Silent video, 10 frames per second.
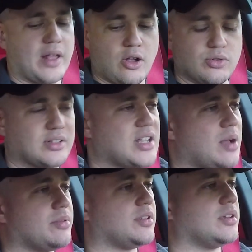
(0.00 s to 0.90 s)
that goes on
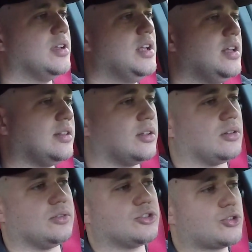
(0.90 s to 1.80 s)
top of the, the
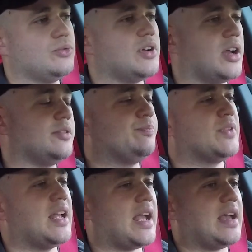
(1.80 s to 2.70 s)
little screw nut
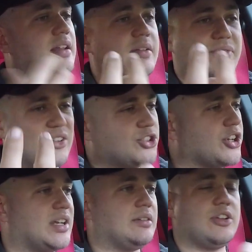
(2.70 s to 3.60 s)
and it felt
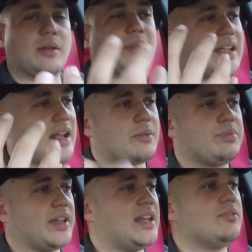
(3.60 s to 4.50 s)
good and you know I can't
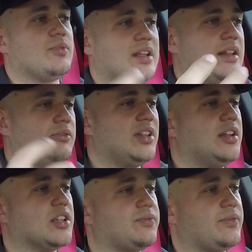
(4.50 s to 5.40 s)
complain it really it really
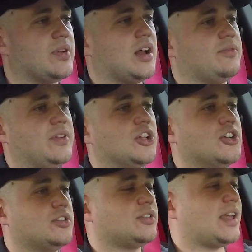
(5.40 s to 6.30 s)
does uh, feel
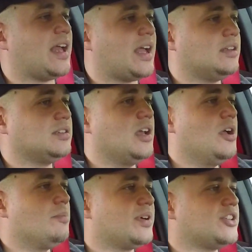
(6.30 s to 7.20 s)
good to the hand
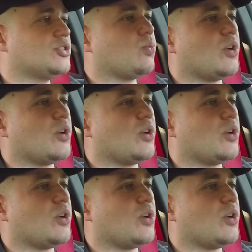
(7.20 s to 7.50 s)
but it just